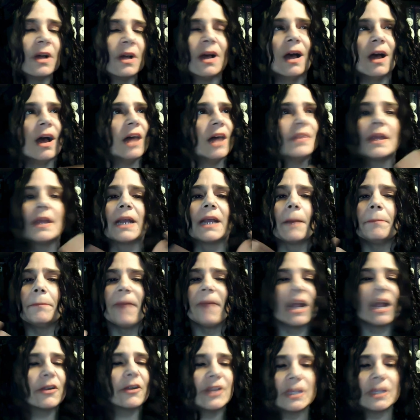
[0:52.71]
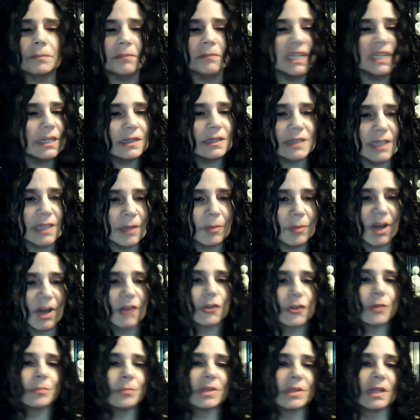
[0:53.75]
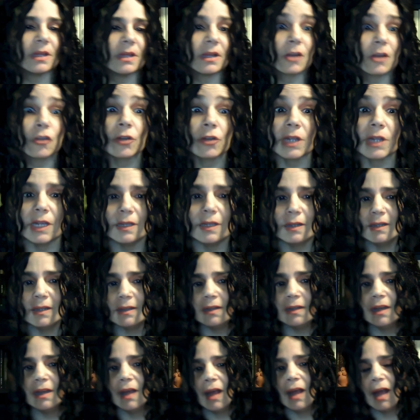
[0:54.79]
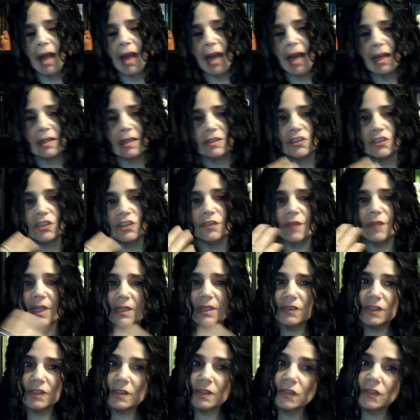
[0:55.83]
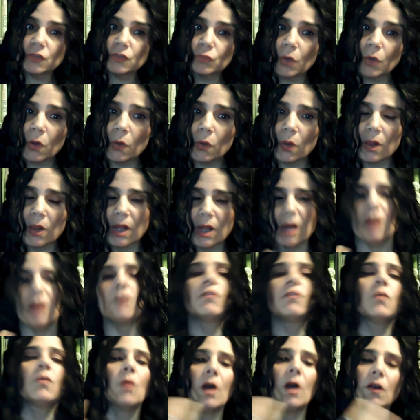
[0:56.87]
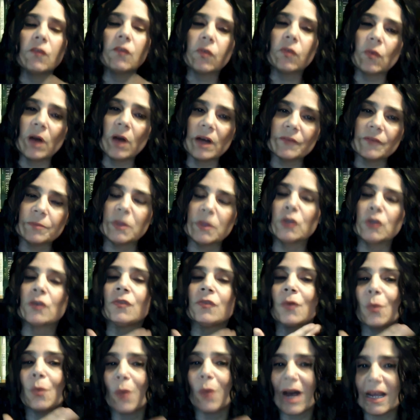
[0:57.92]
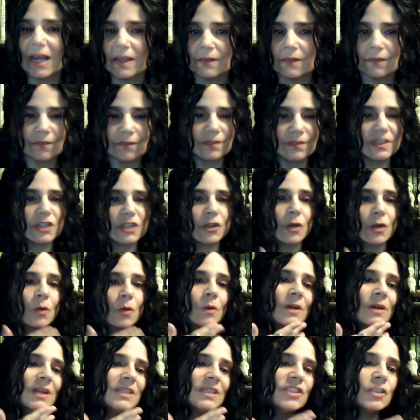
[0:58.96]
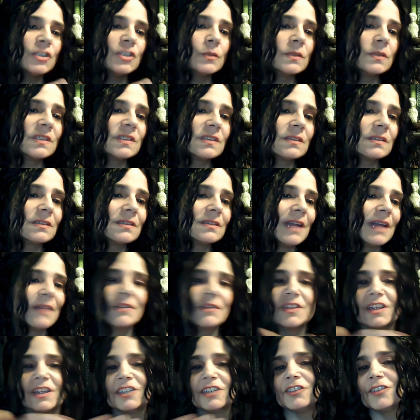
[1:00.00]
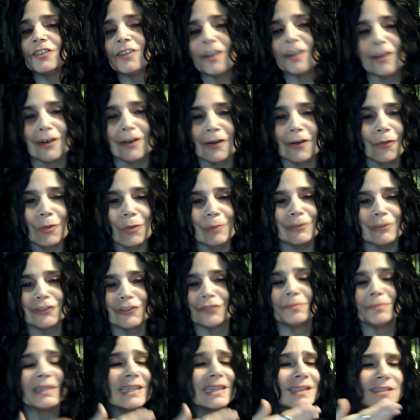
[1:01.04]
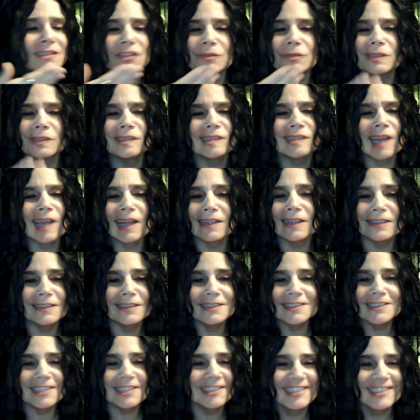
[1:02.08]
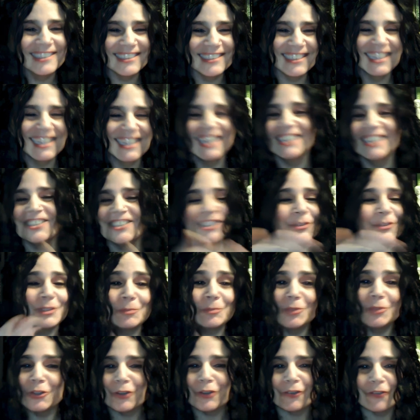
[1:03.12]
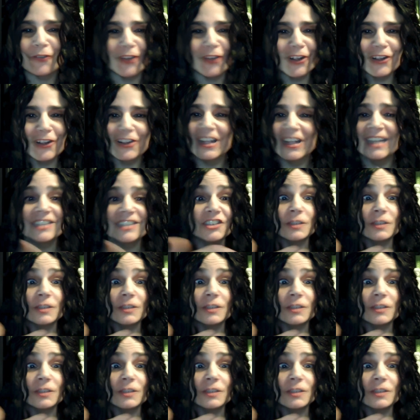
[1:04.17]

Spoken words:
they got married immediately upon her being created, and she fell into this role of a beautiful wife. She was everything a woman should be. She was silent. She was beautiful. She was